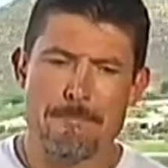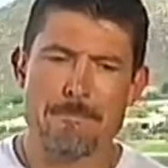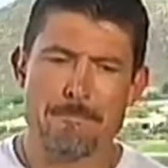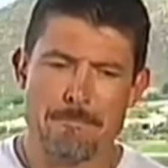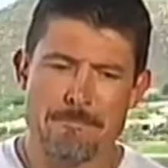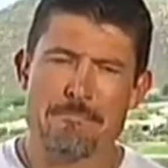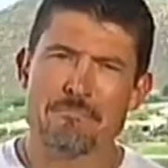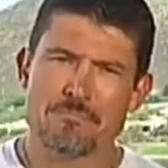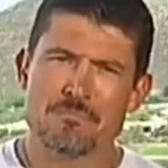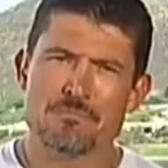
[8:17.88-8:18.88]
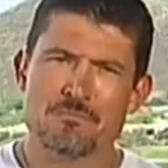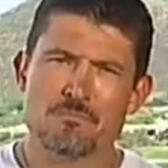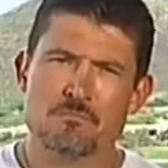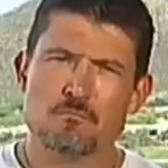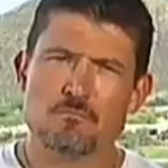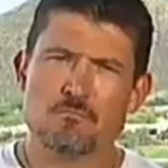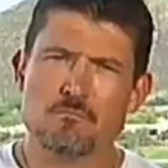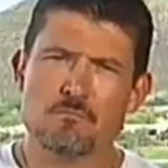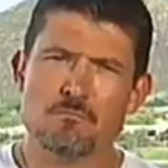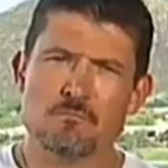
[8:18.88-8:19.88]

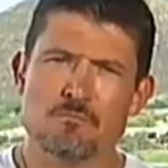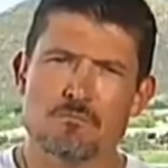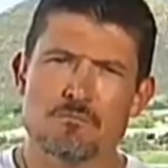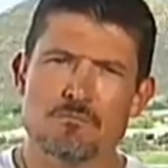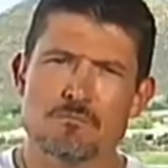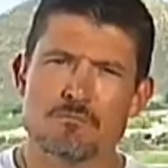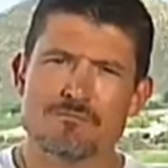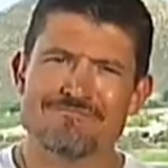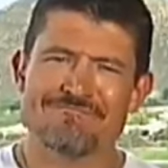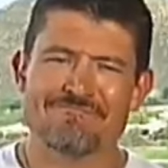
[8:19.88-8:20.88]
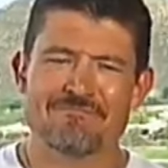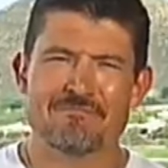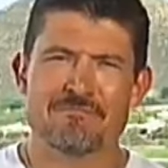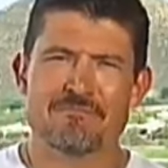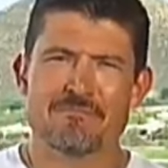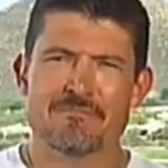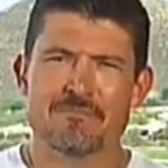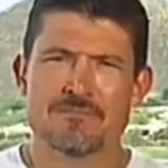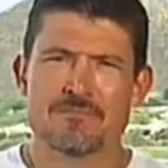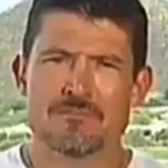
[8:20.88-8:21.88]

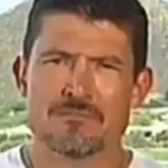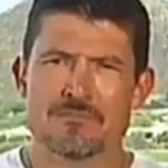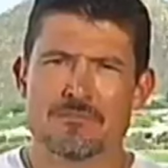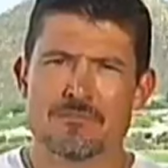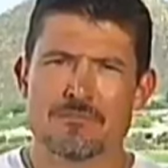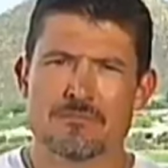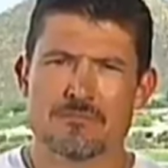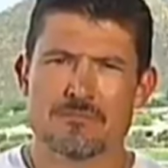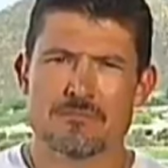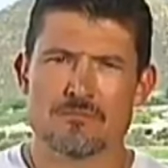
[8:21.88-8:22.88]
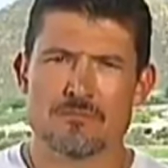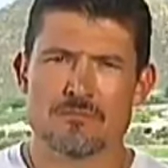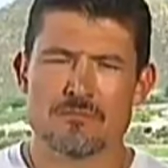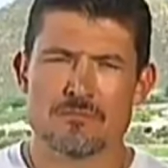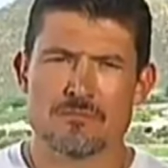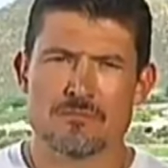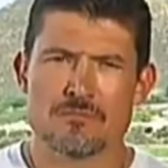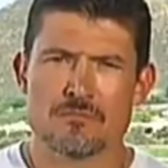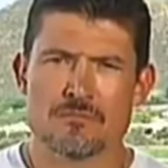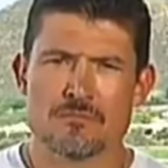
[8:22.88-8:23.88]

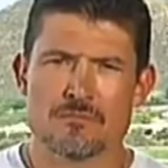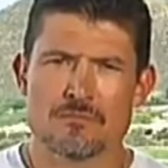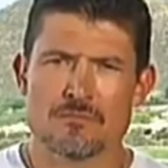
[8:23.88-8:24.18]
(not speaking)